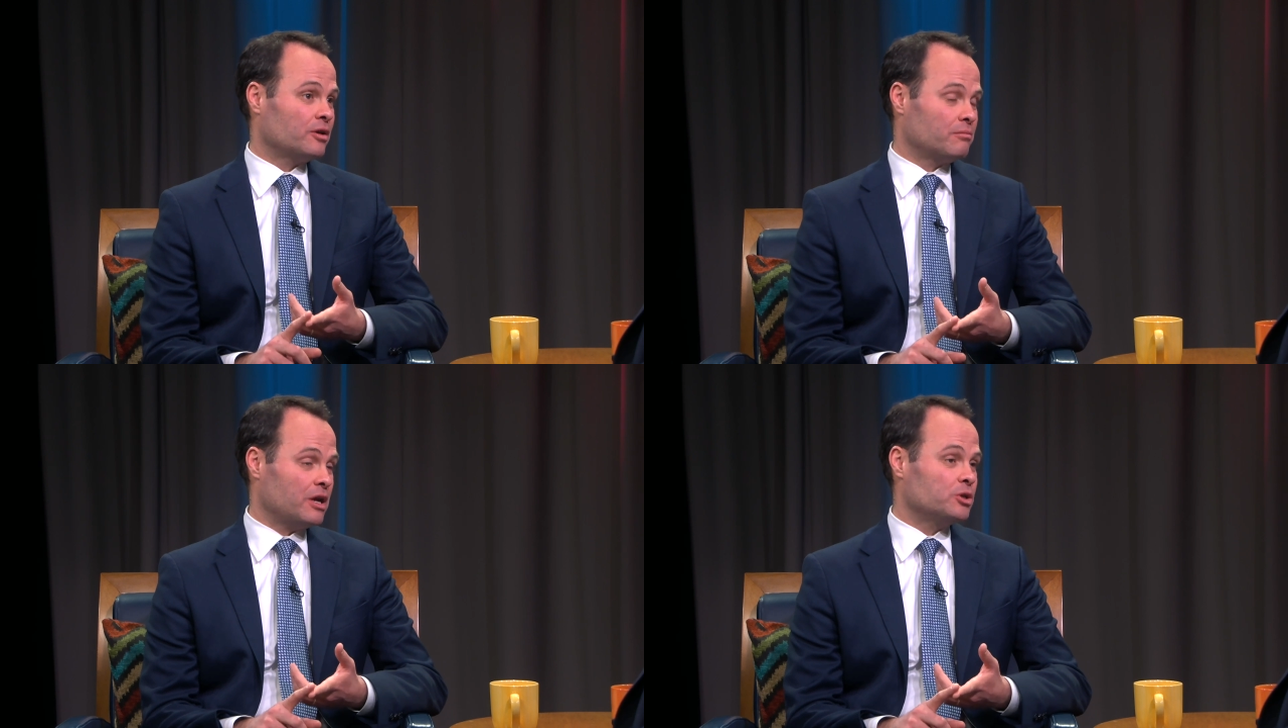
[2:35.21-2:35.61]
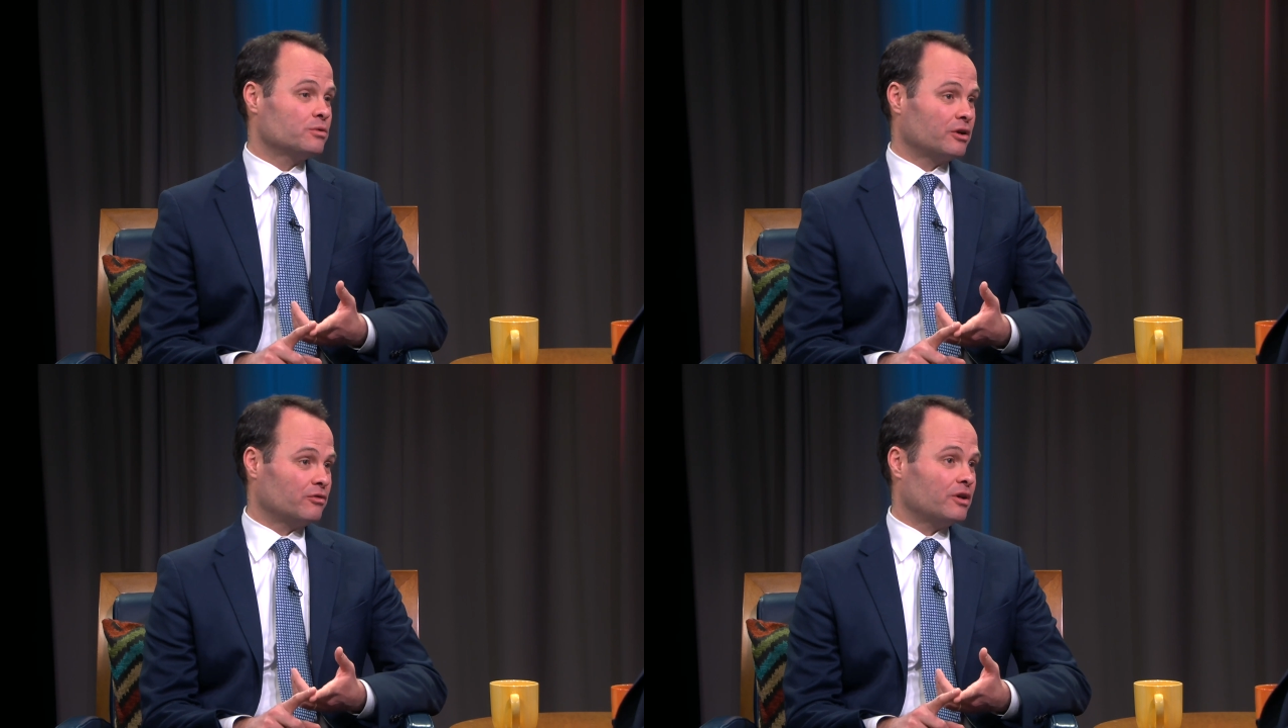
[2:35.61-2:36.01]
major
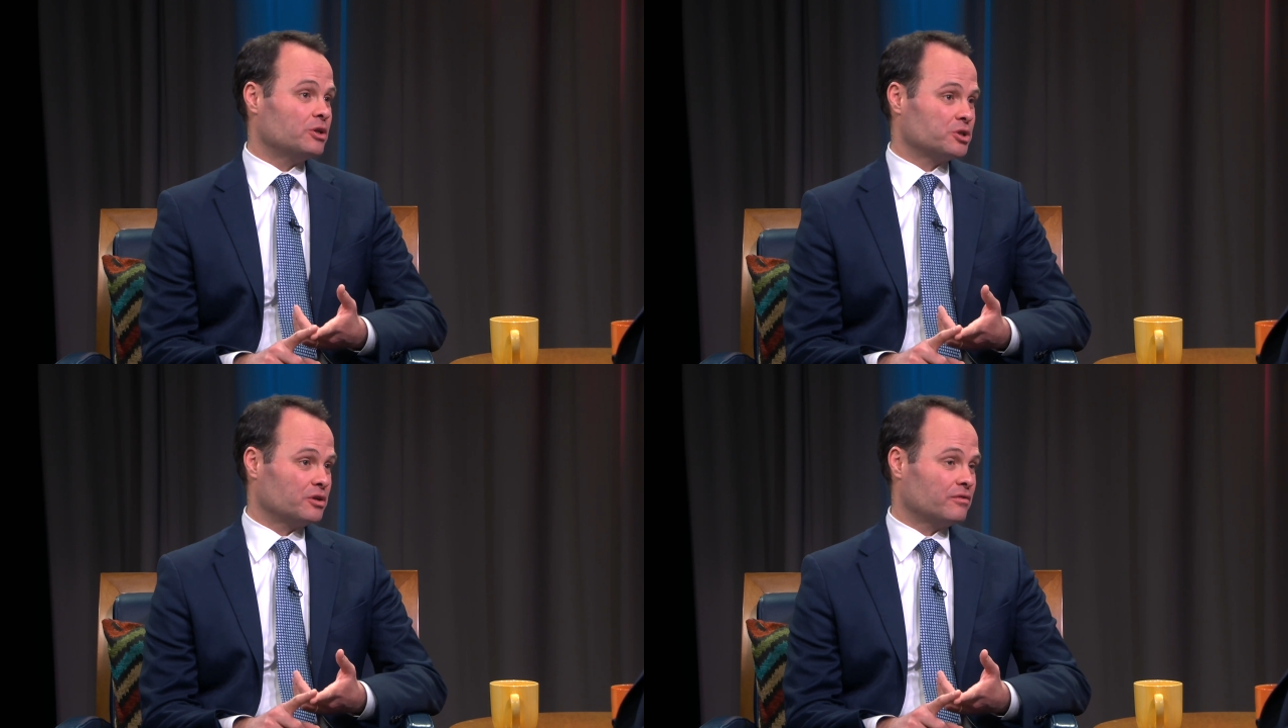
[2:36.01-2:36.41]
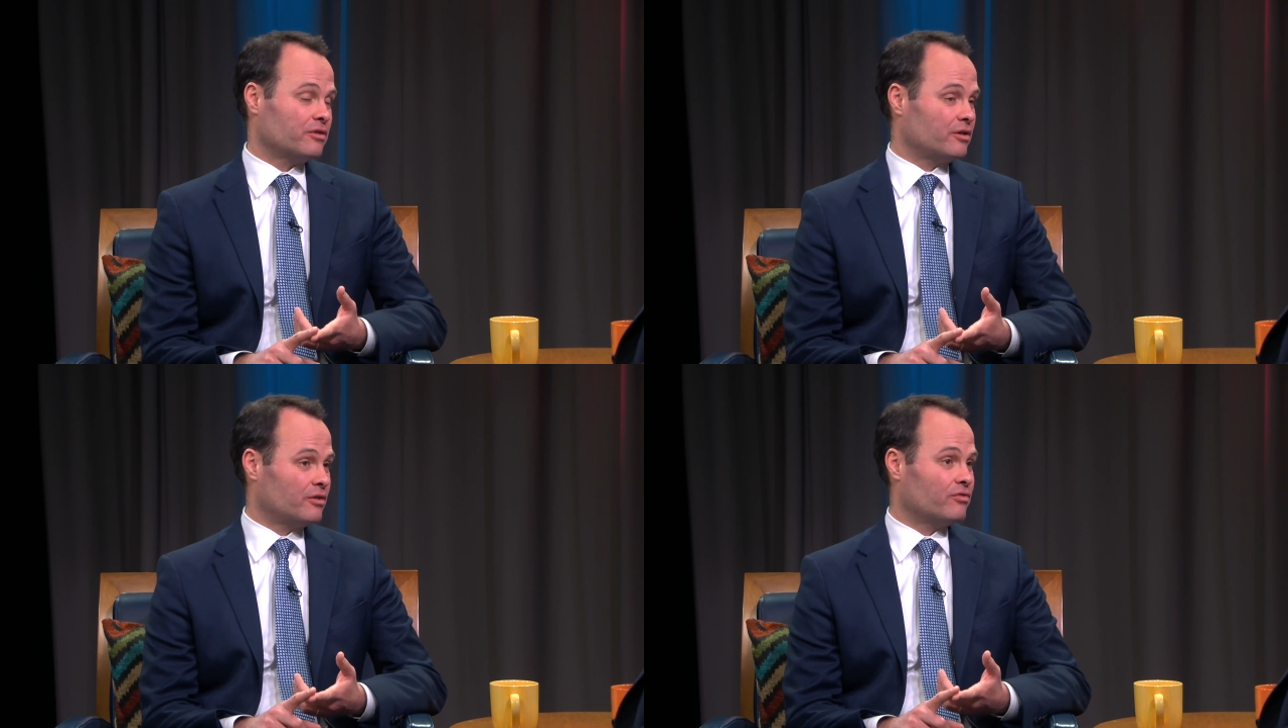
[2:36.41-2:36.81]
renovation of
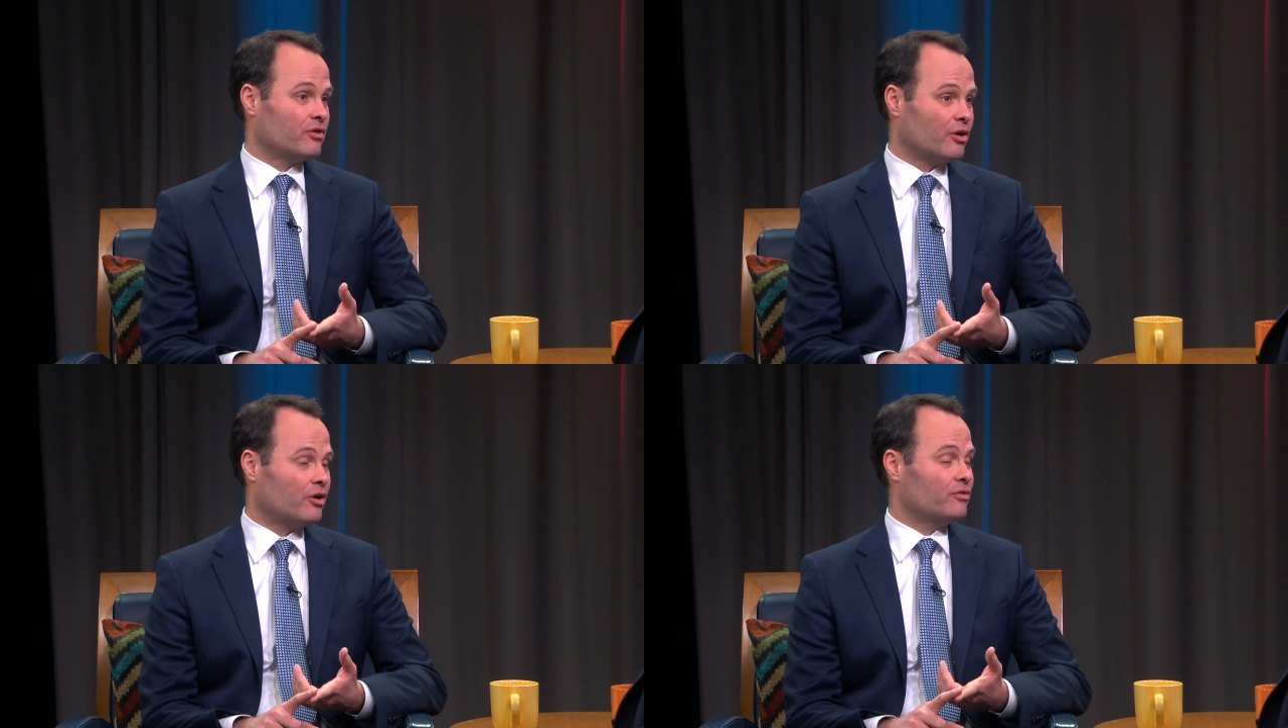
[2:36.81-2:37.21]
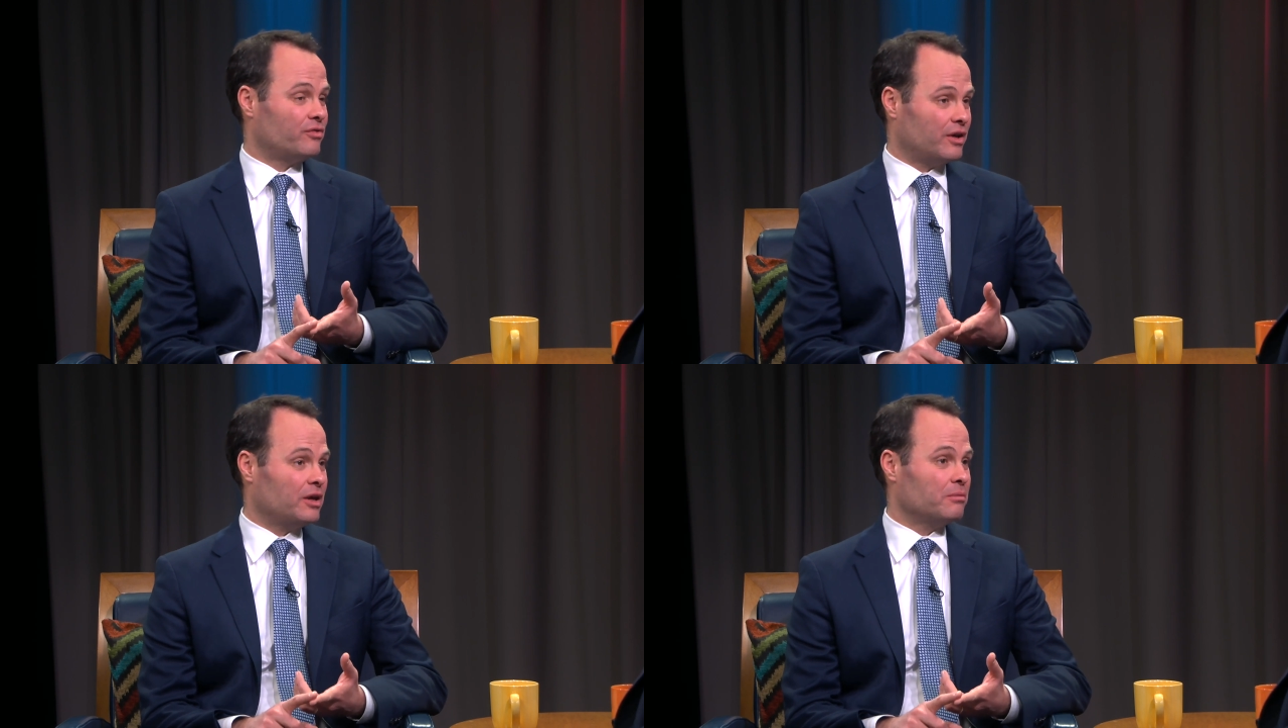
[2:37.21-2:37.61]
the Hall of
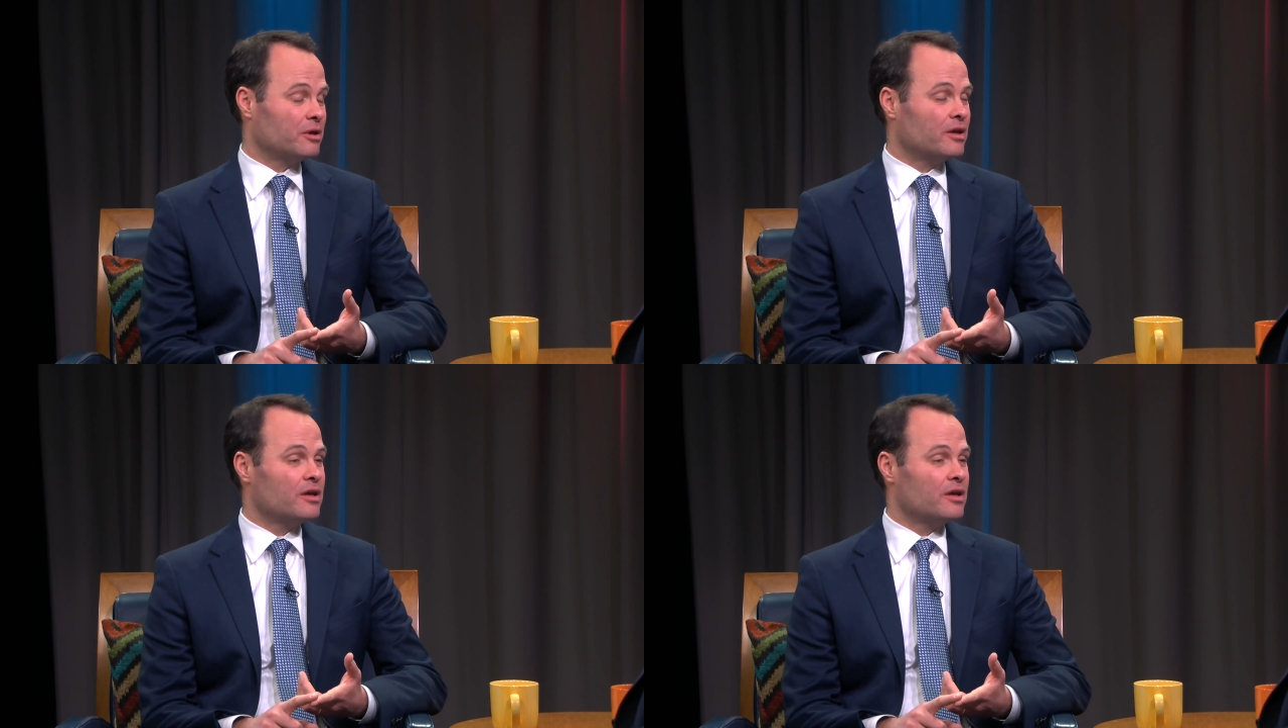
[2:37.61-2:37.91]
Fame,